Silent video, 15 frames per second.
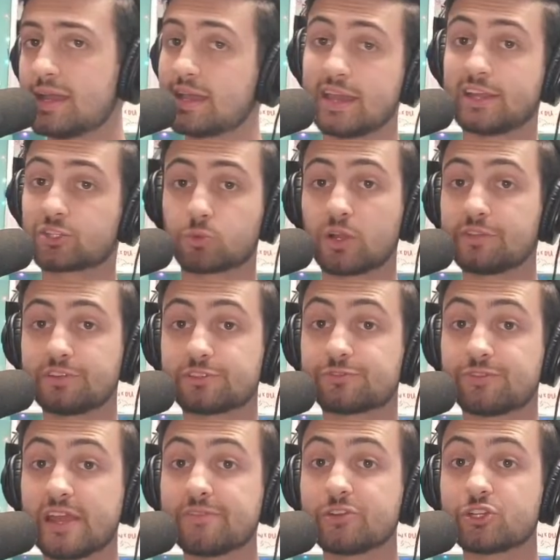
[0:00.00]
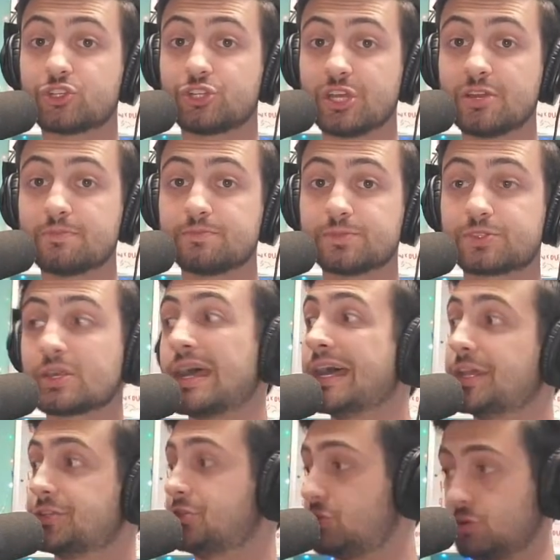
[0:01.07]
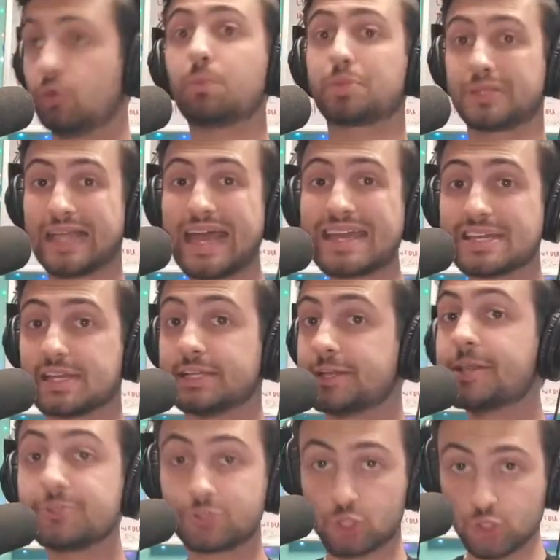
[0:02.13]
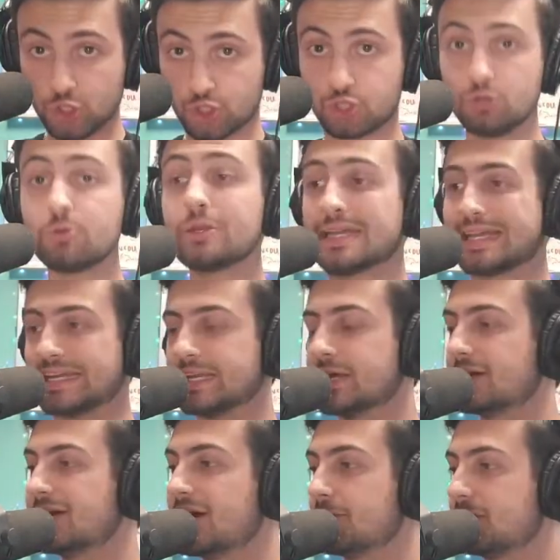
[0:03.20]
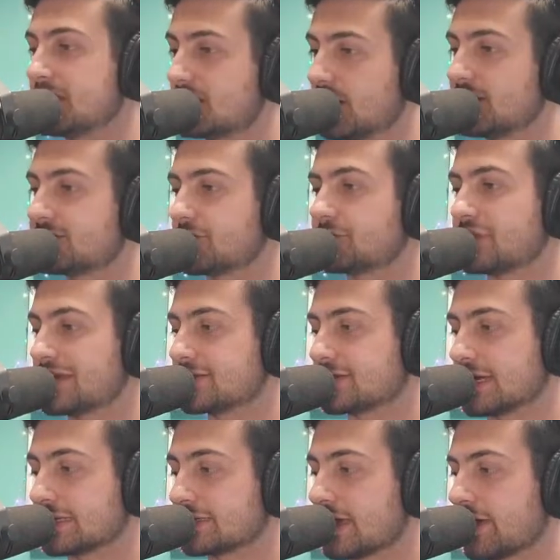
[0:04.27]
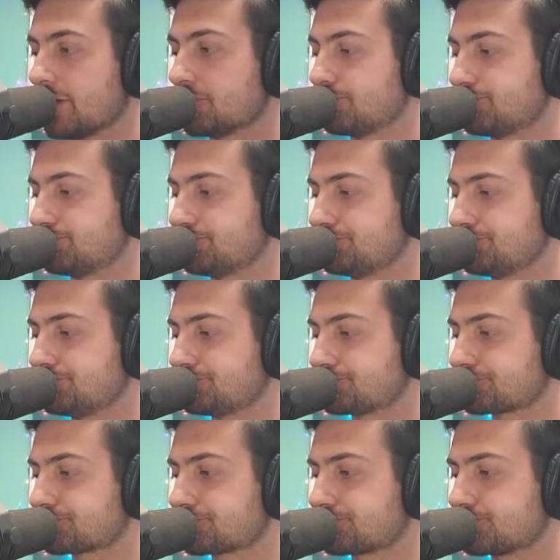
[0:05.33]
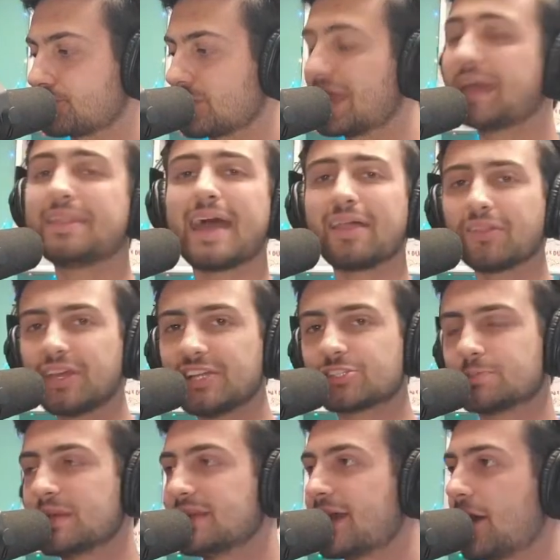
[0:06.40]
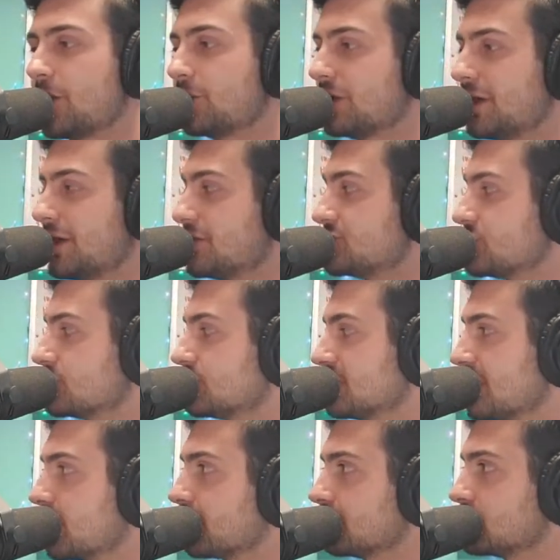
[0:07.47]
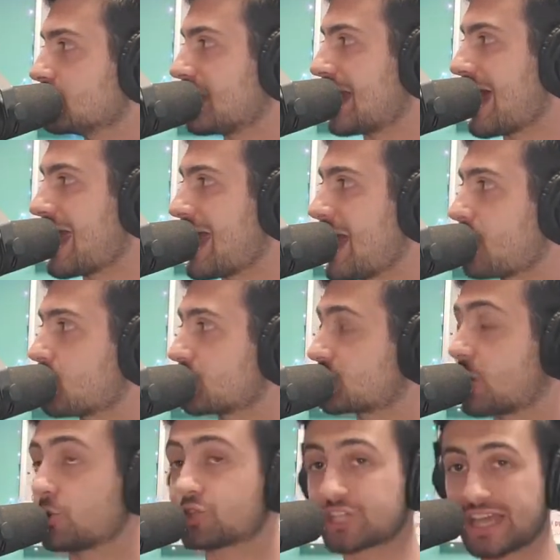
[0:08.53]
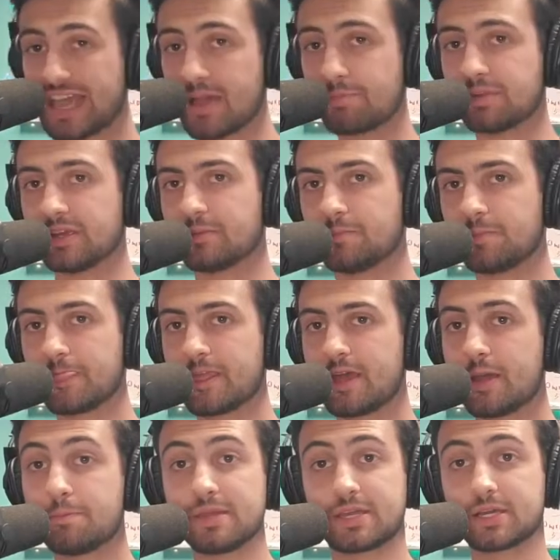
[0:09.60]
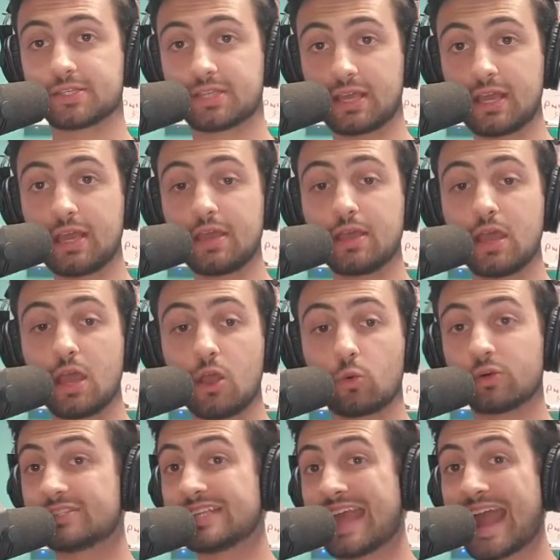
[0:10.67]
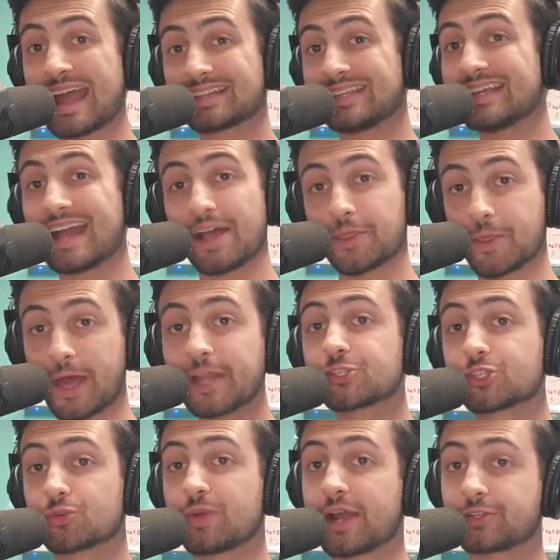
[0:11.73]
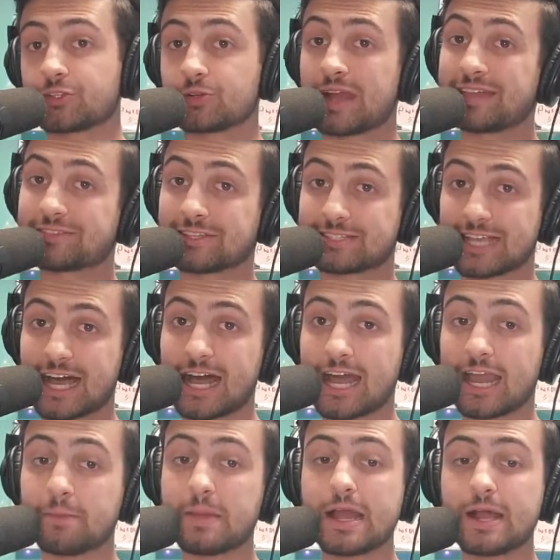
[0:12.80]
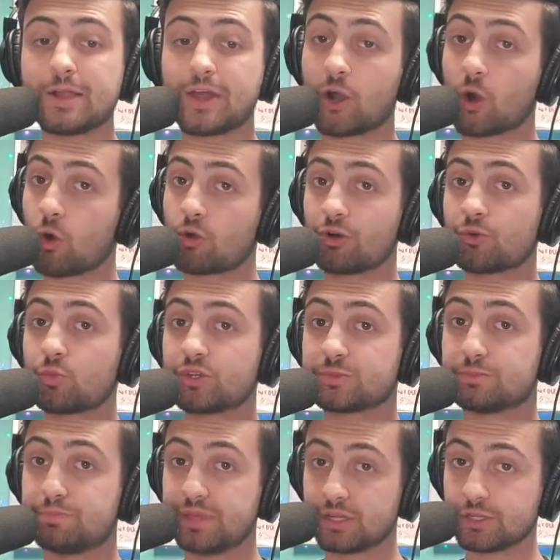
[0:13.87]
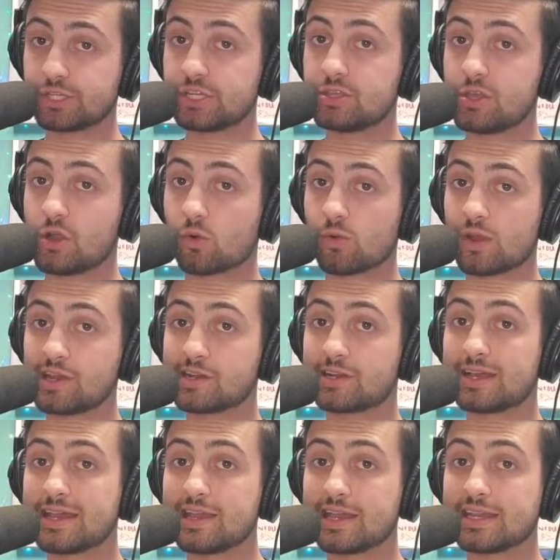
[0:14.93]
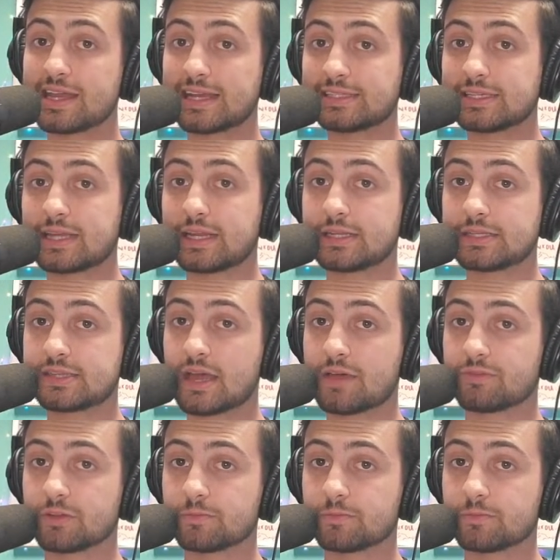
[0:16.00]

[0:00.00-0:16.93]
and it's one of his favorite gyms to play in, to shoot in, because of things like that. And that leads me now to the interview that I had with Coach Campy, because he was the acting athletic director at the time that Oakland was building the arena in 1997.